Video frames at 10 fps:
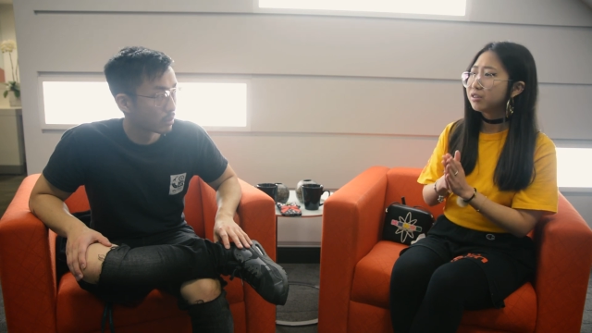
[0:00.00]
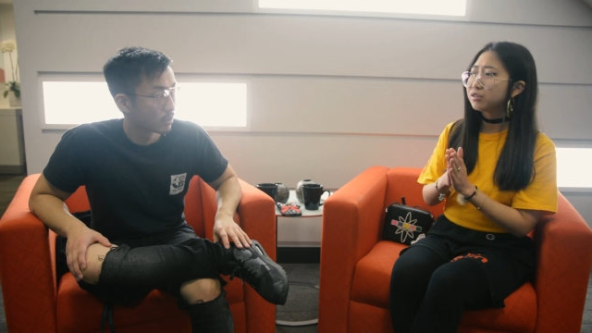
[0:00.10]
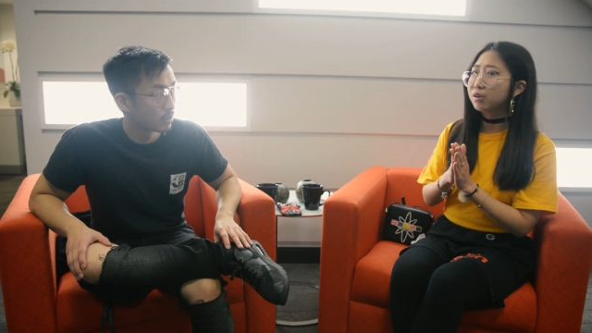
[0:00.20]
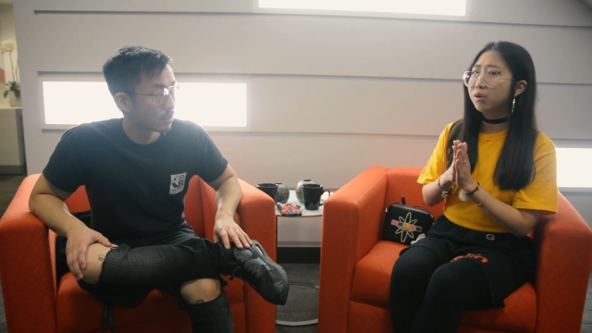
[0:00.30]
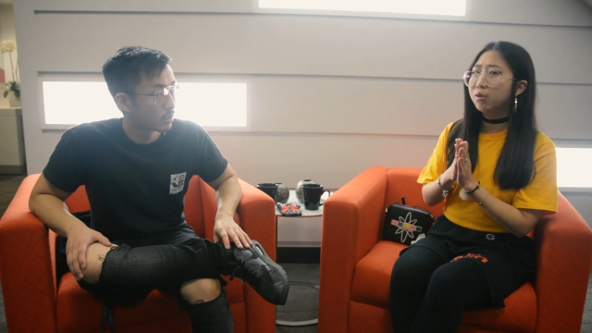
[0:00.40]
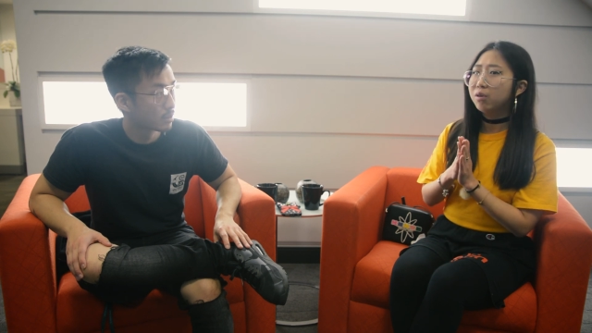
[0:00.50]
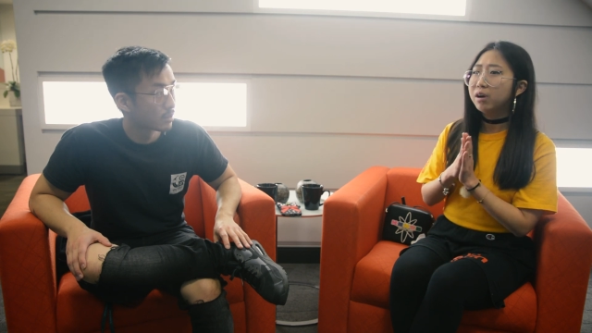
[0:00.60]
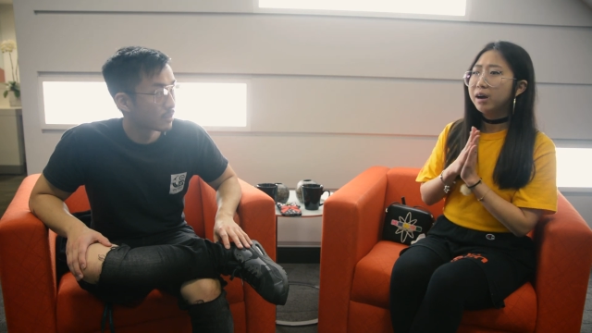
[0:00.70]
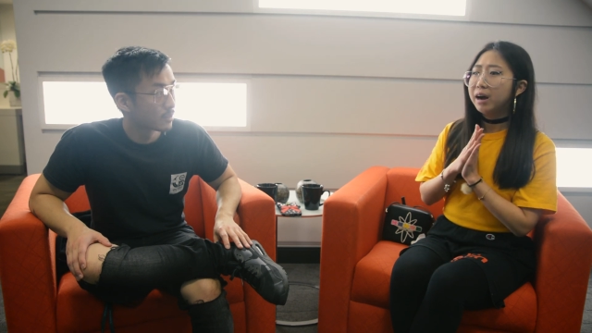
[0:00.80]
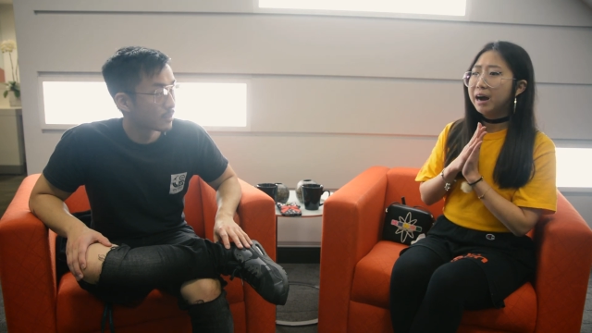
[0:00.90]
Speaker 1: So
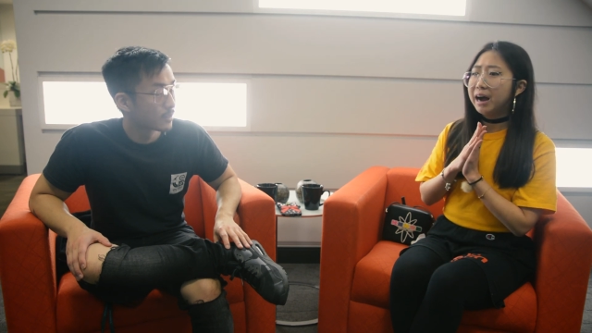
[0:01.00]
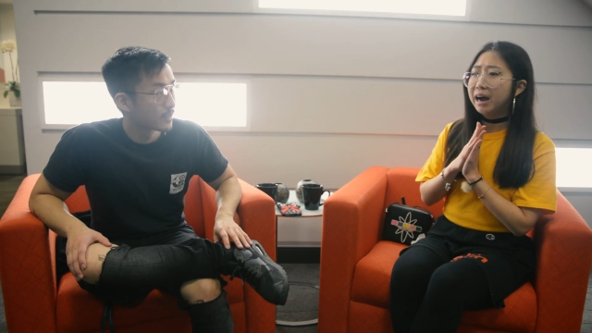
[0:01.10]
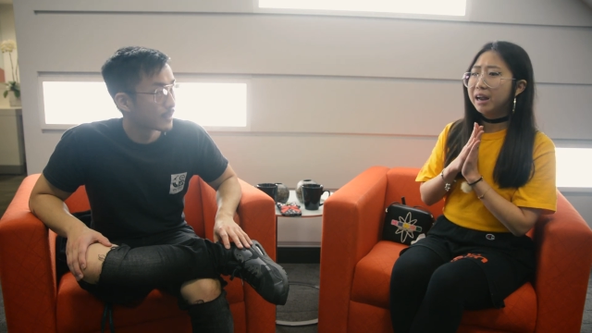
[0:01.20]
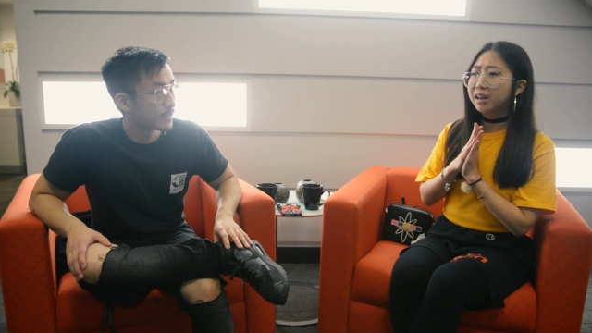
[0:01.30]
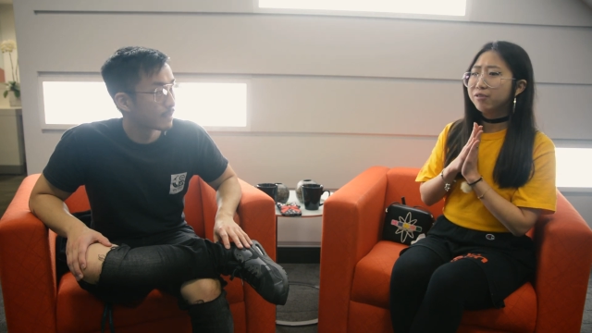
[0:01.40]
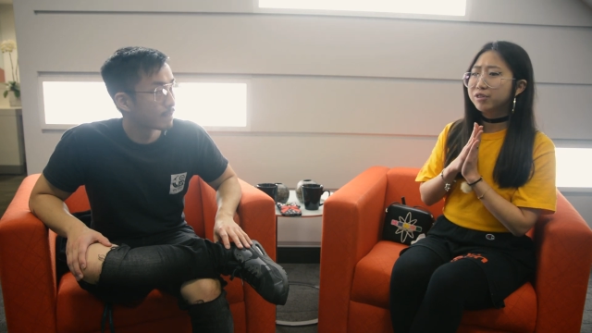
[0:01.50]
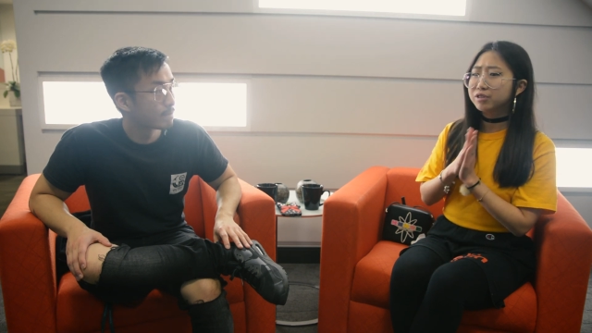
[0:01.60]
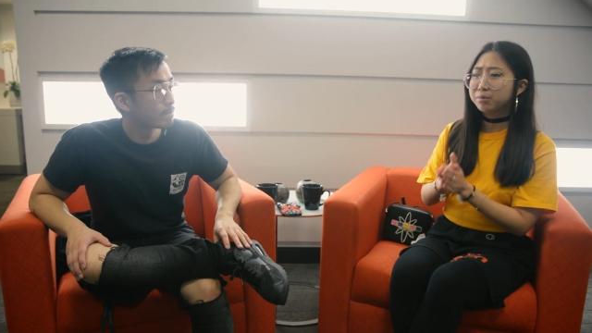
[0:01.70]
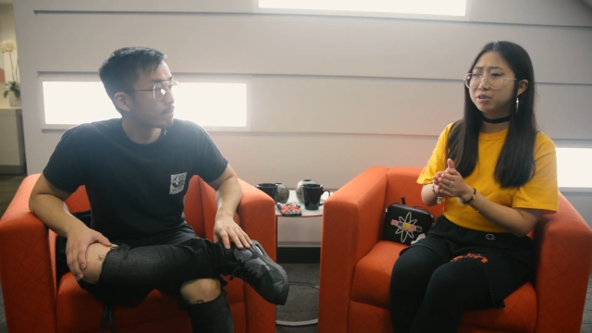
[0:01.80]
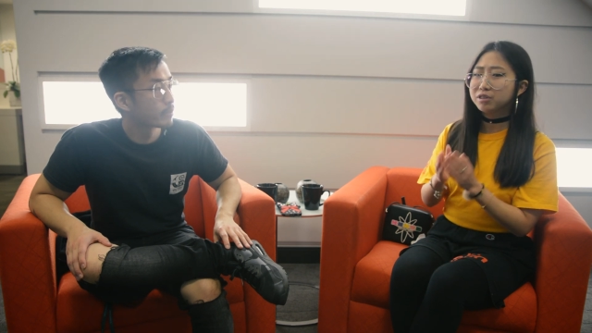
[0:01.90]
I, for
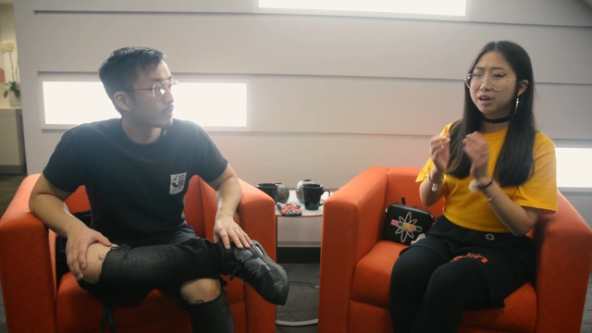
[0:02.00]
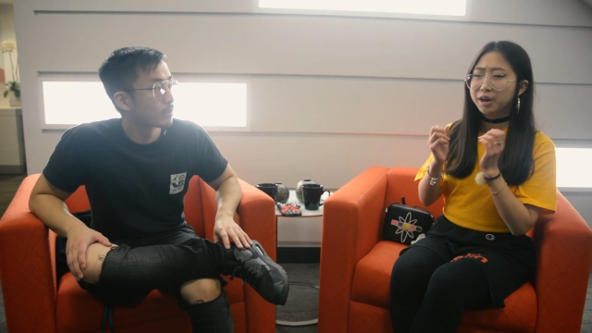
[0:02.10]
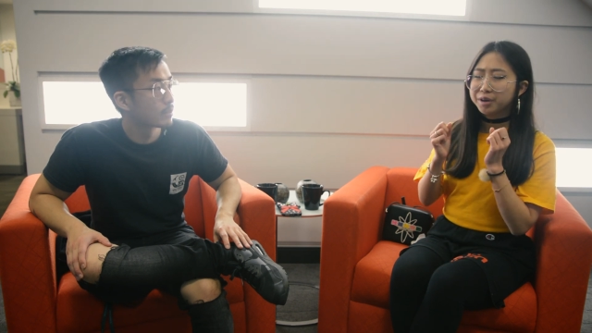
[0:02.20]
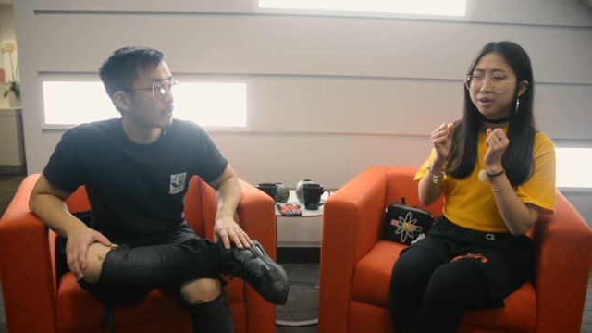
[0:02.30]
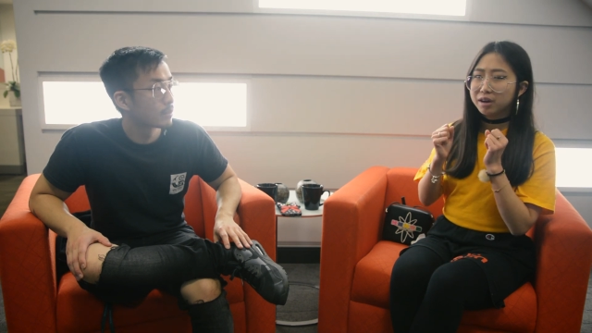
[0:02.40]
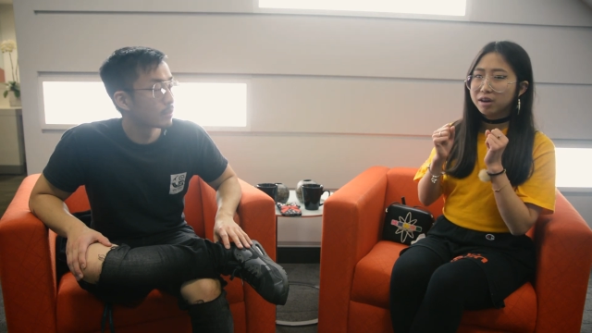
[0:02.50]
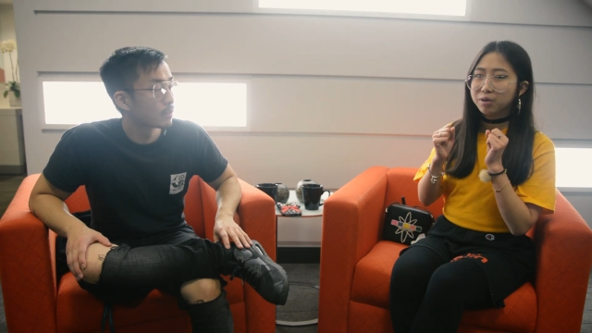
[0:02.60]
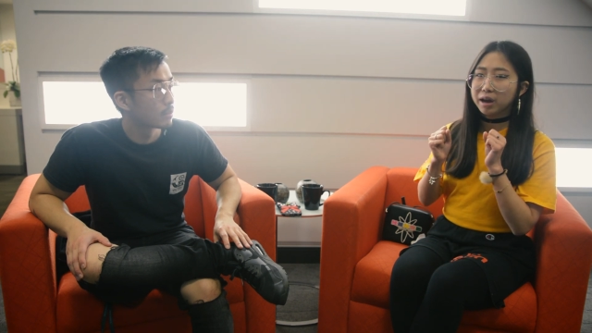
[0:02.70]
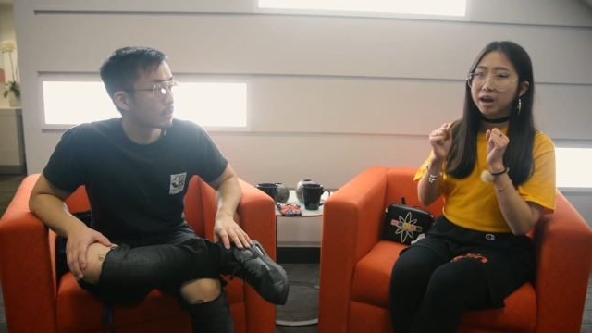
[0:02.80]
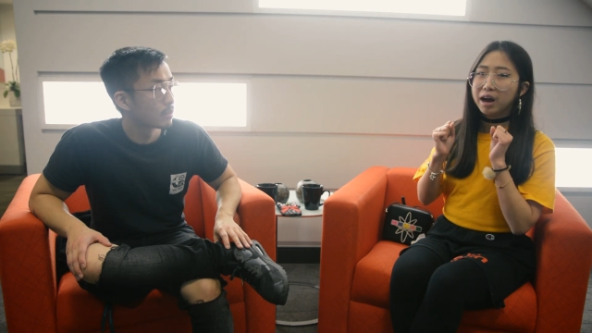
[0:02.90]
some reason,
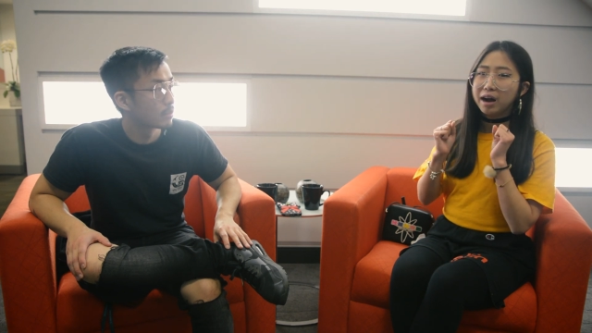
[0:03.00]
okay,